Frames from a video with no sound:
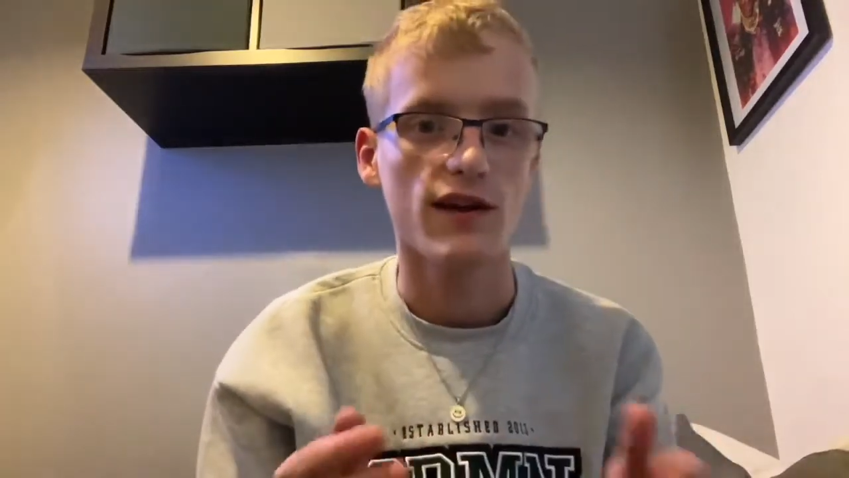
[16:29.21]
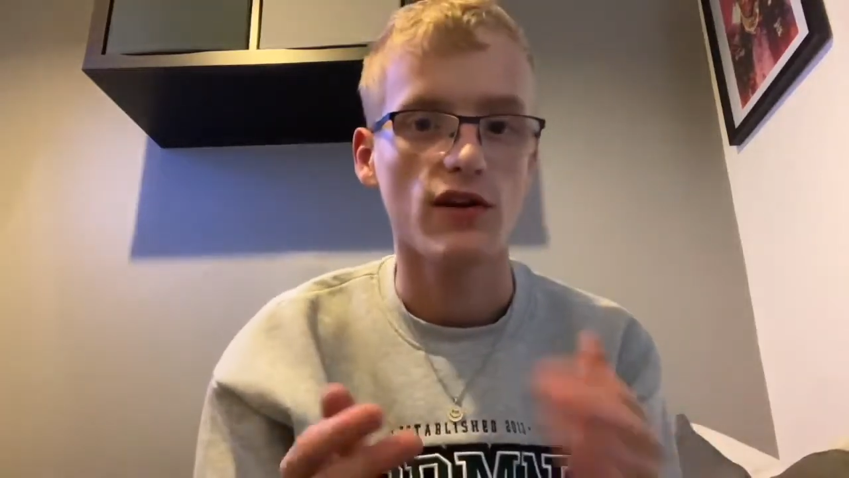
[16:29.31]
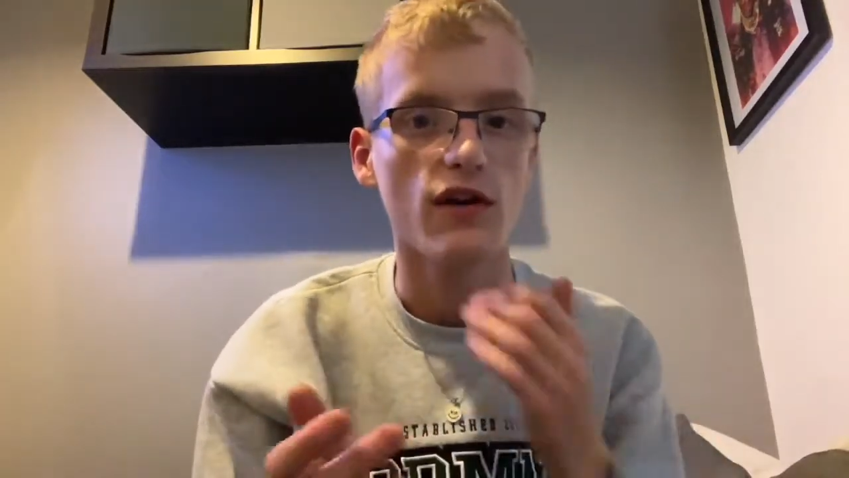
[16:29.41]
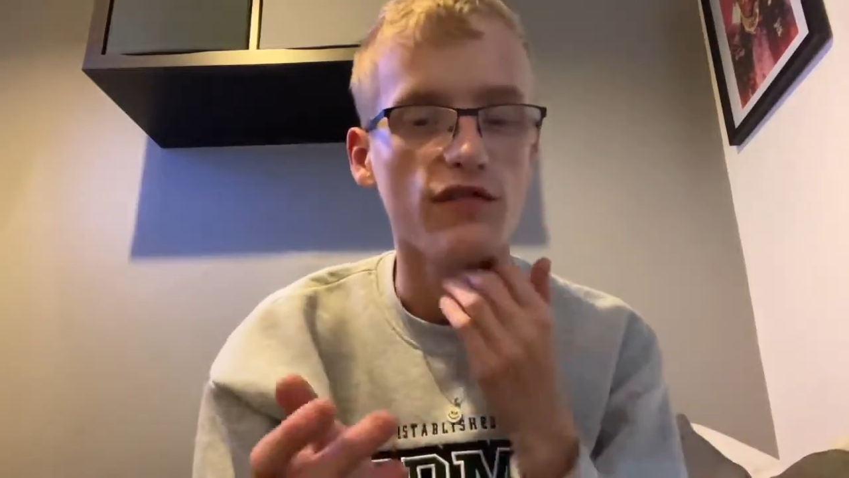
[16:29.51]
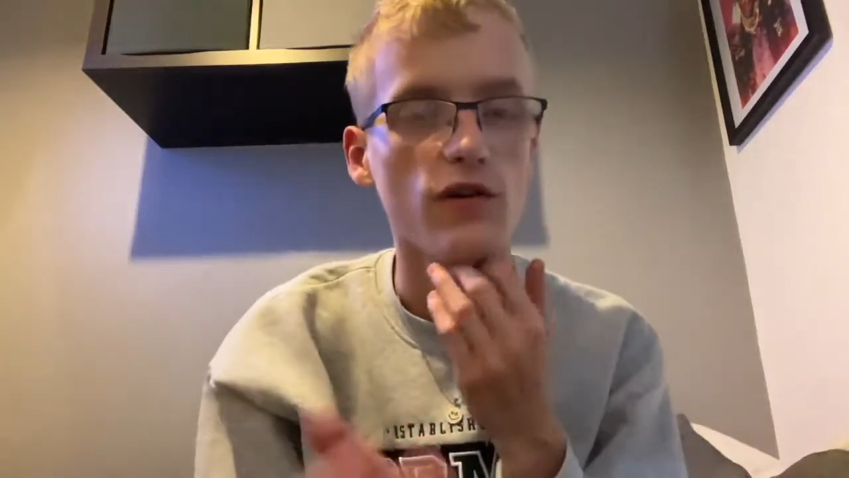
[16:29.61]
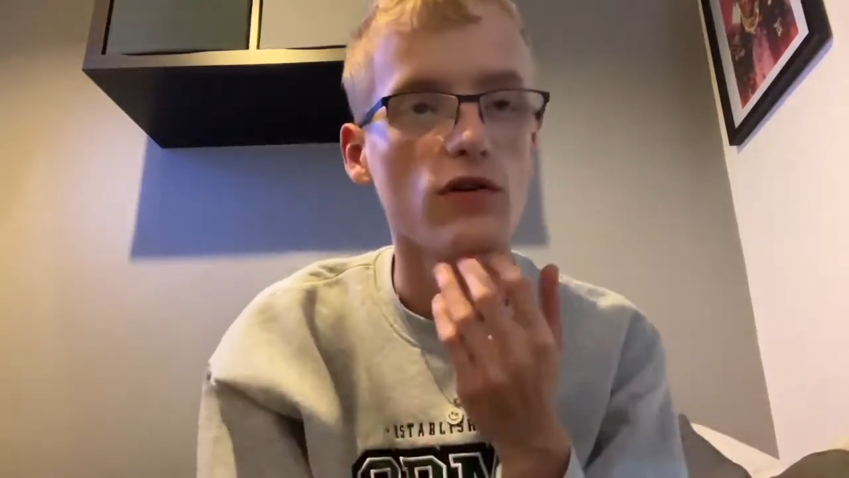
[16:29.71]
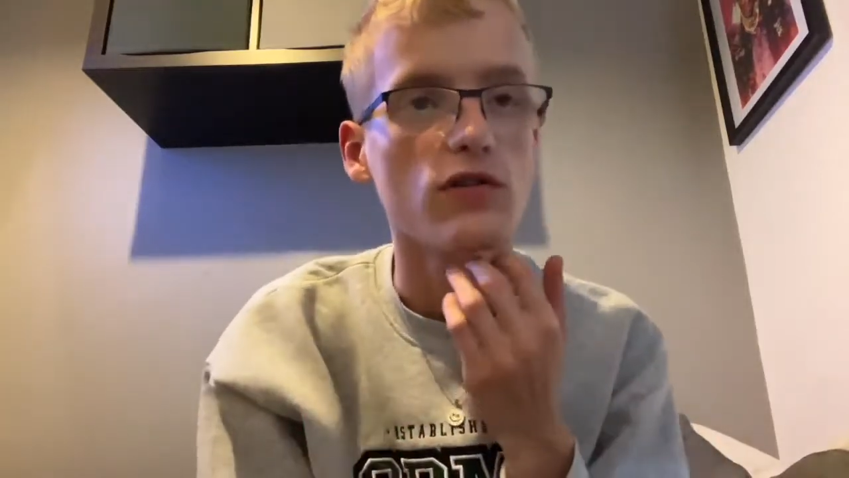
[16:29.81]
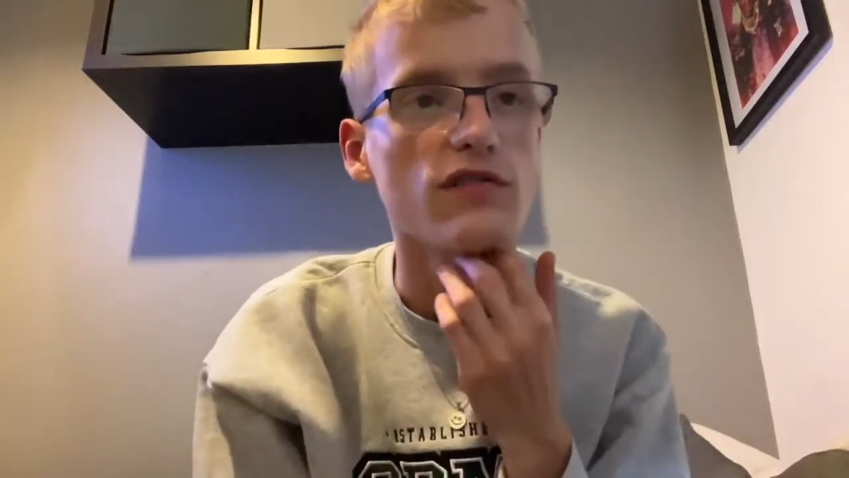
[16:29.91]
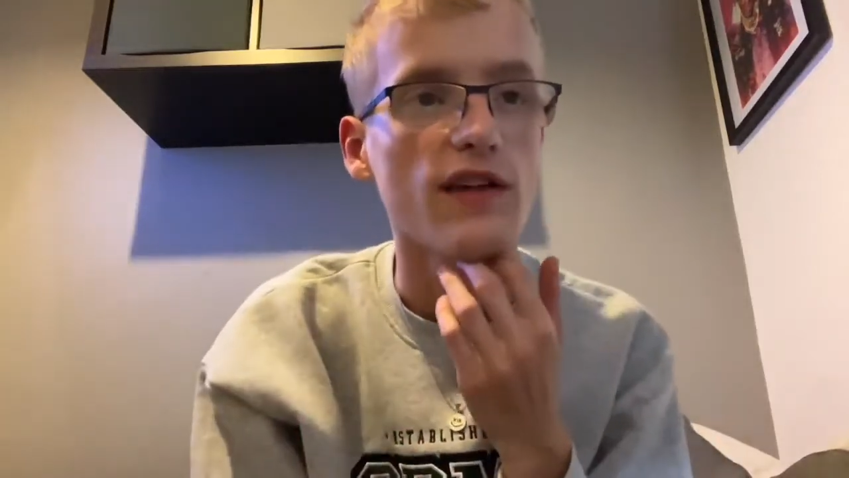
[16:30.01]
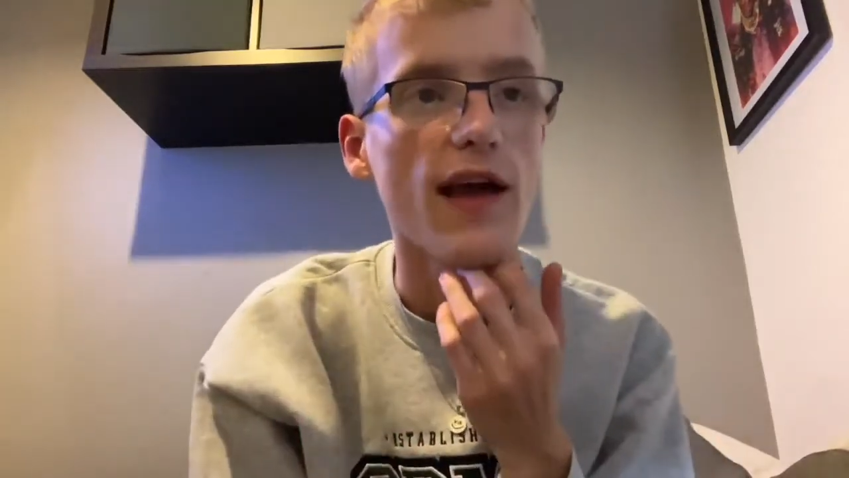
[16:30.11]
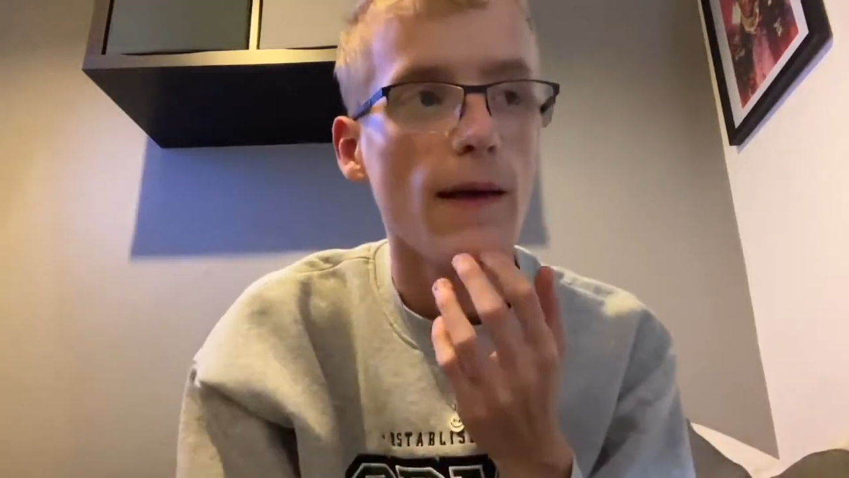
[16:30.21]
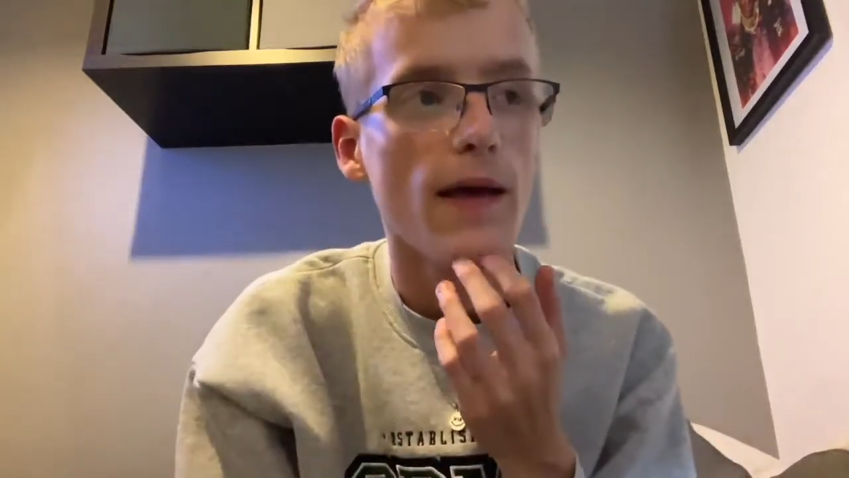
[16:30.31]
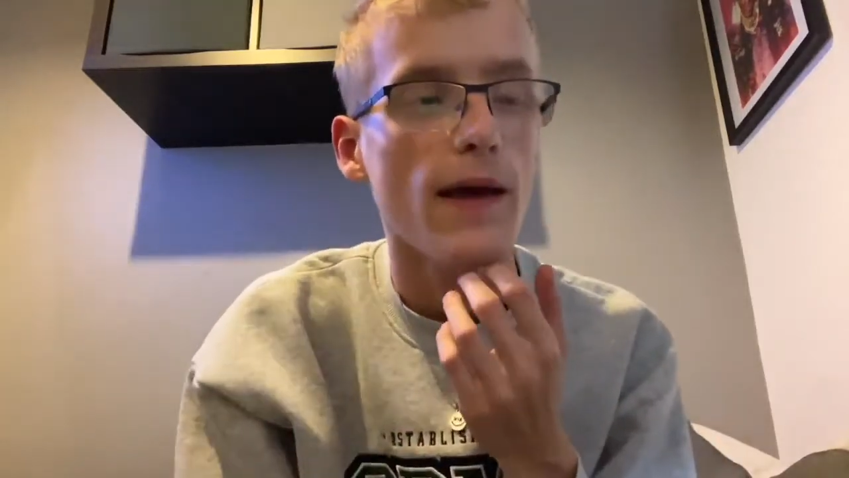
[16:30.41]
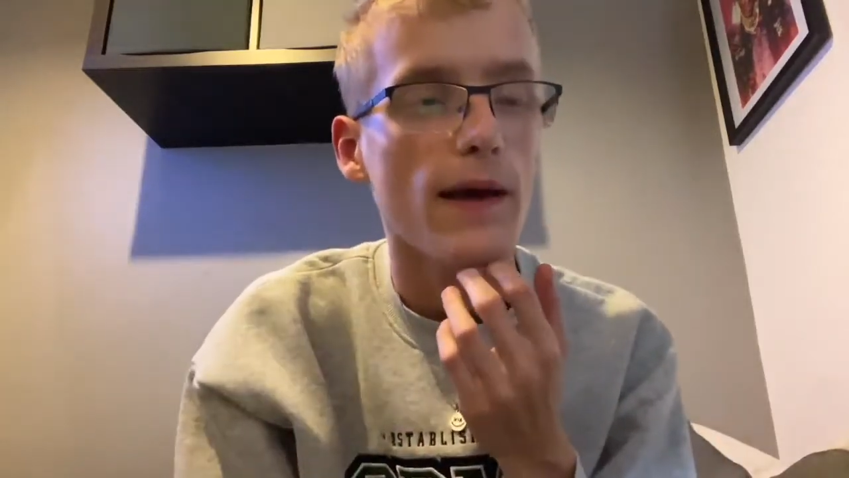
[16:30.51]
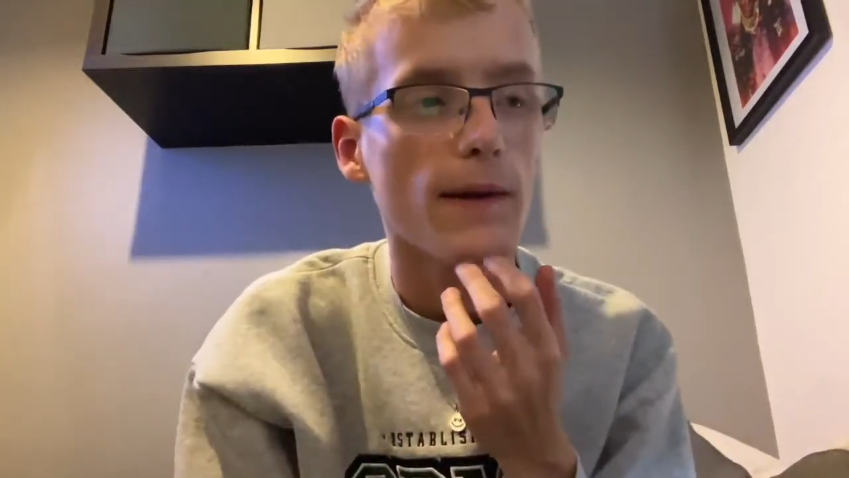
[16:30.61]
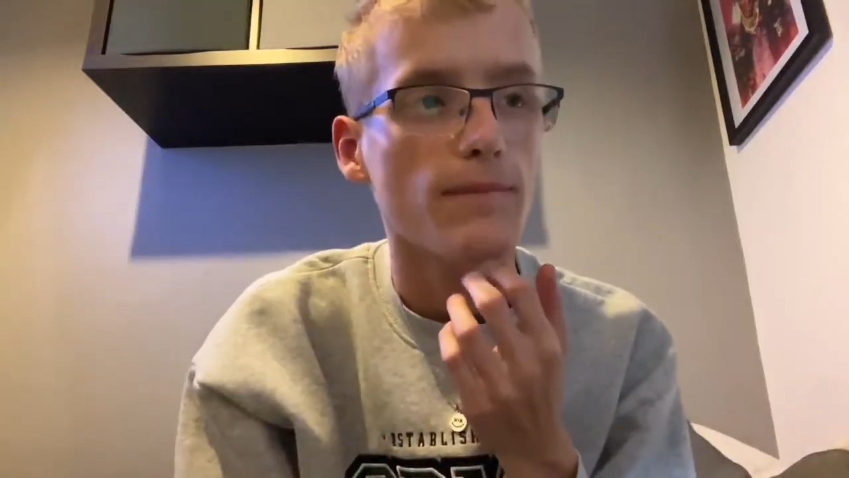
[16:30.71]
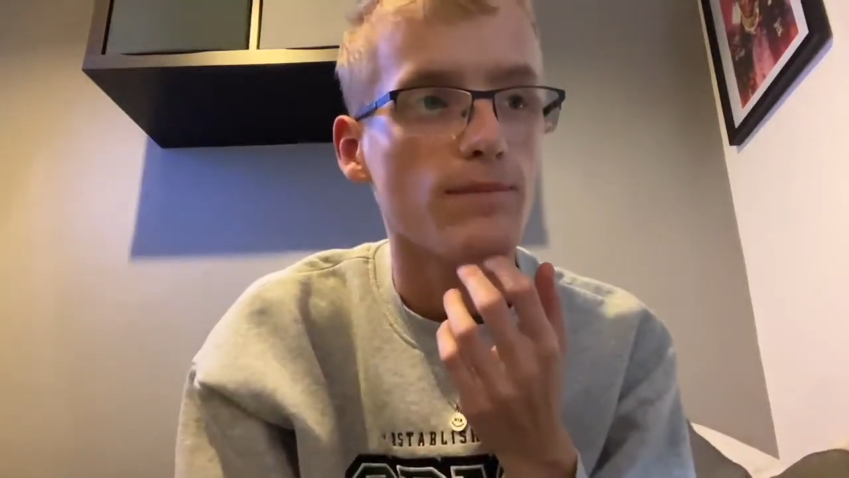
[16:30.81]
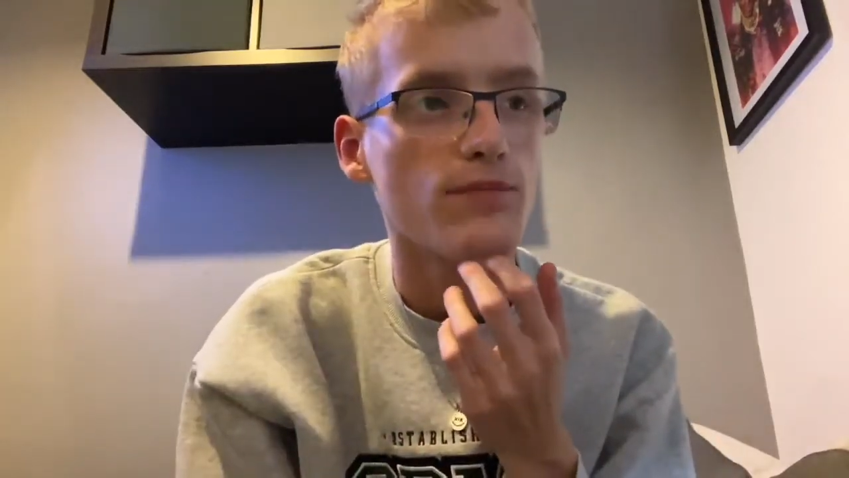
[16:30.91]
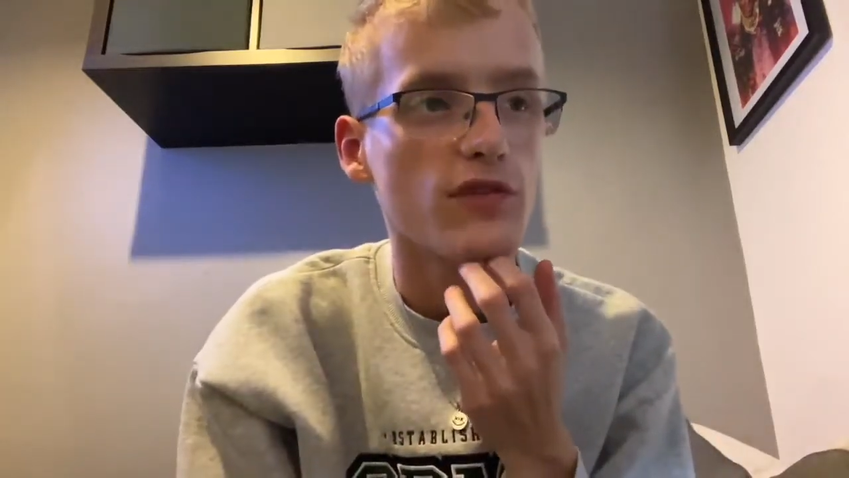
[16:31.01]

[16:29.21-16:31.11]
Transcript: I got a phone call today um,